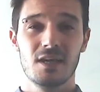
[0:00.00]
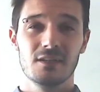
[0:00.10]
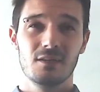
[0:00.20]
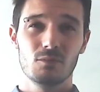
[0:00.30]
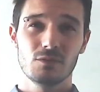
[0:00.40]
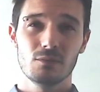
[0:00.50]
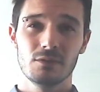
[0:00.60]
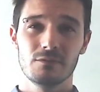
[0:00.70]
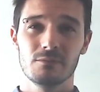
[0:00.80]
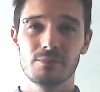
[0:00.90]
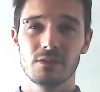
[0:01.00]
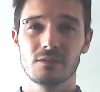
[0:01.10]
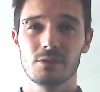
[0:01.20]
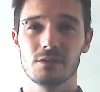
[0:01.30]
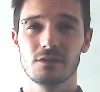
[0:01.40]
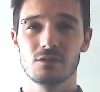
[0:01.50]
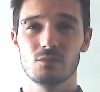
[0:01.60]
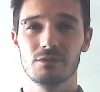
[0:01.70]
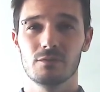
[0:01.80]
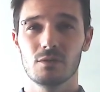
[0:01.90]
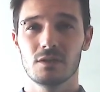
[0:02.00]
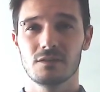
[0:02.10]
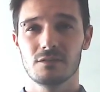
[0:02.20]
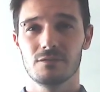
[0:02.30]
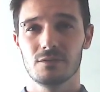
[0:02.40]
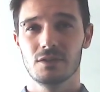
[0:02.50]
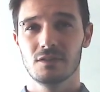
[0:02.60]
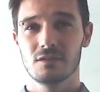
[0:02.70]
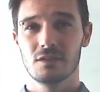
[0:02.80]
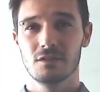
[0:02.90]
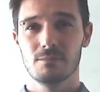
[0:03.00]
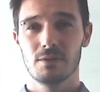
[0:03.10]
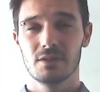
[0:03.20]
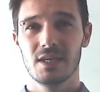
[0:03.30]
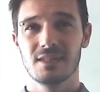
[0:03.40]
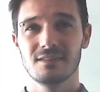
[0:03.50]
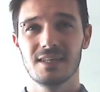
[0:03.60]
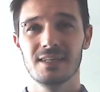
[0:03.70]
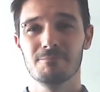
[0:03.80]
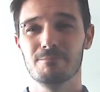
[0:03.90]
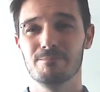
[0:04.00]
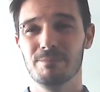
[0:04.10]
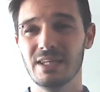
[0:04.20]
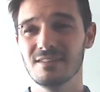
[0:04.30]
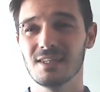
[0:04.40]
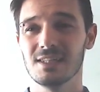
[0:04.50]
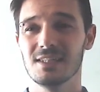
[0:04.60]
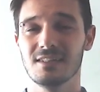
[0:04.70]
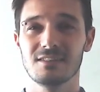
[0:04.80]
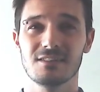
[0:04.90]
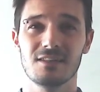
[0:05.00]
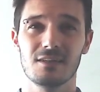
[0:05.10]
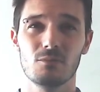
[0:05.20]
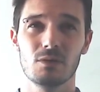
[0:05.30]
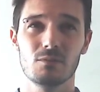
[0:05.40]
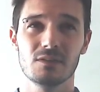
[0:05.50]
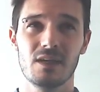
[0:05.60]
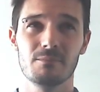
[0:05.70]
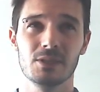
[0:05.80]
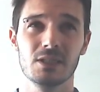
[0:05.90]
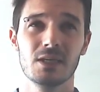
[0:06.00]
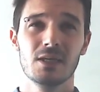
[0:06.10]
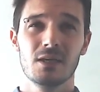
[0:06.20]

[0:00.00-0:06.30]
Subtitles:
That was one of the possibilities we forecasted for yesterday's podcast, and basically that's exactly what was happening.